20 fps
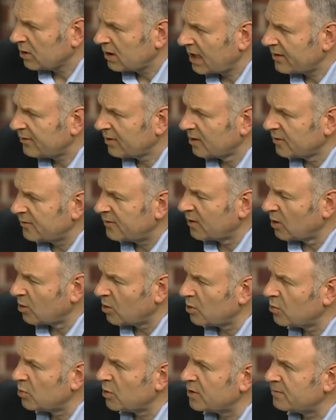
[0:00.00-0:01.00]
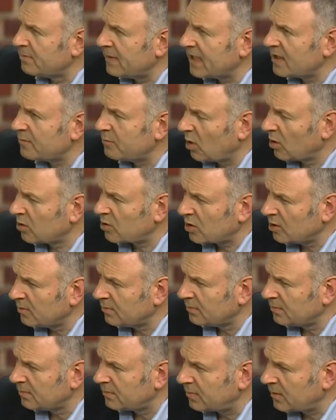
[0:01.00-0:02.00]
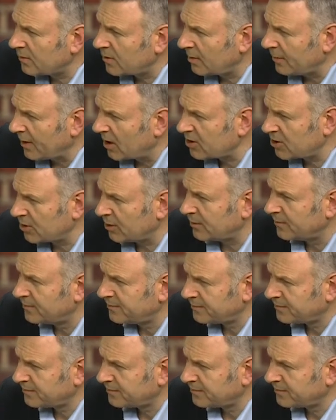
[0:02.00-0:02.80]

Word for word: what, level of flow would make Balcombe commercial?